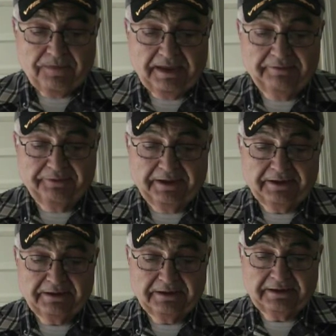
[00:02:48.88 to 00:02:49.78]
he
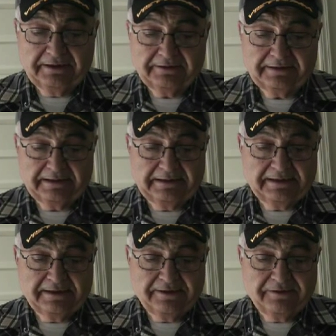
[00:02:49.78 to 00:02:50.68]
fired on the killer at a
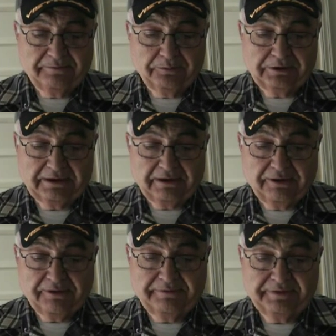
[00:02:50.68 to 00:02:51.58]
distance of more than one
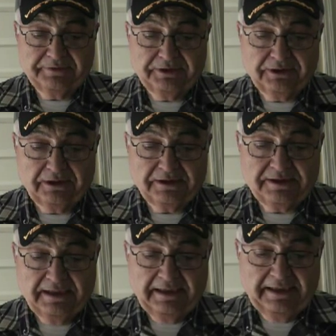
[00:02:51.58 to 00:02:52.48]
hundred fifty yards,
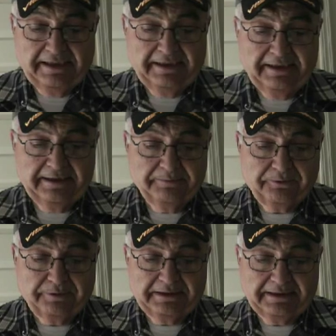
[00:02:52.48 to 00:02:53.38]
hitting him
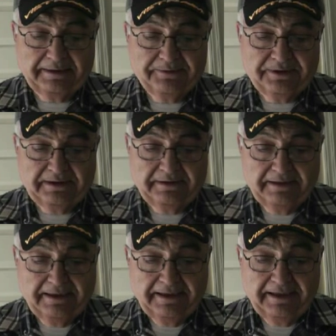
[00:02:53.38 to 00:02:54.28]
three times in,
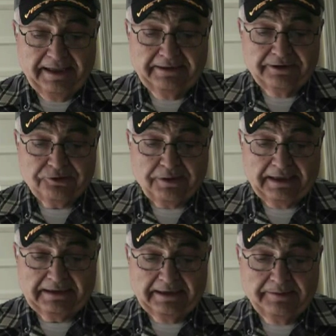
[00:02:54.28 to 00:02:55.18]
and
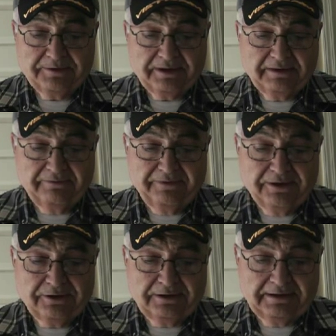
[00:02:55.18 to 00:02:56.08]
distracting him
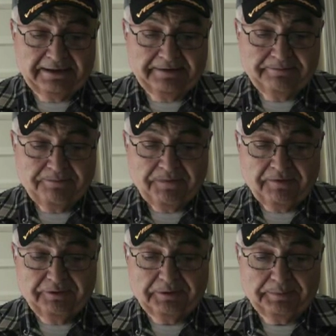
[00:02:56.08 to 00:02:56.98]
sufficiently
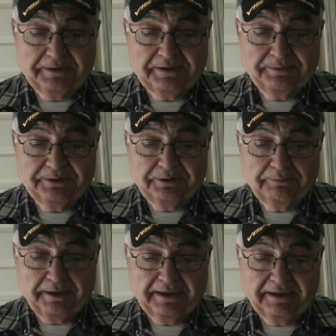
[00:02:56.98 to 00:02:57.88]
for the policeman to
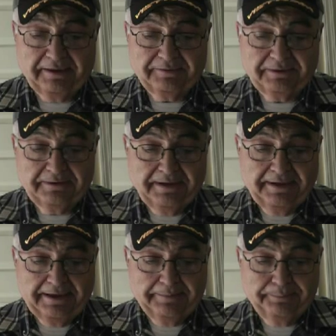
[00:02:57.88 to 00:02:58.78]
break cover
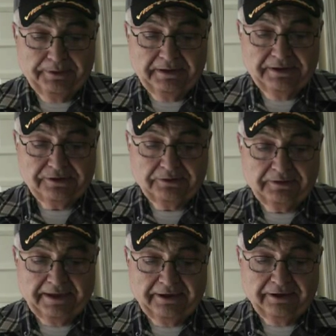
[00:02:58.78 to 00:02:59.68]
and put his
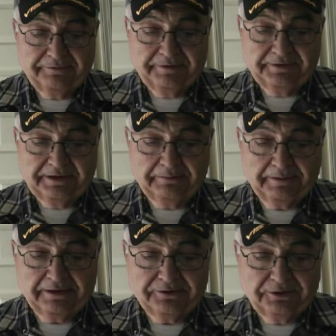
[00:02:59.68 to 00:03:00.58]
own A R fifteen
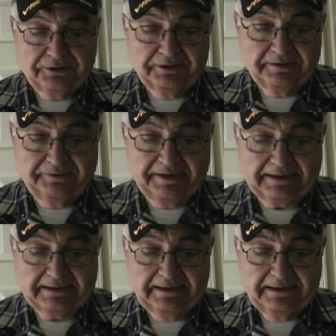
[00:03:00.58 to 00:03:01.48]
rounds to good
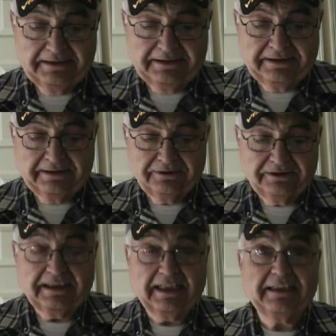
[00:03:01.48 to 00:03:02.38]
effect. The killer
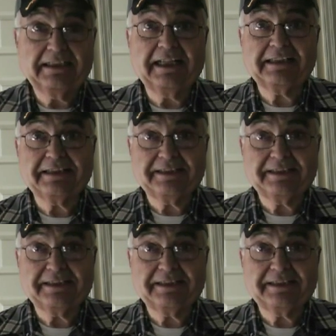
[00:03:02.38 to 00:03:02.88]
died at the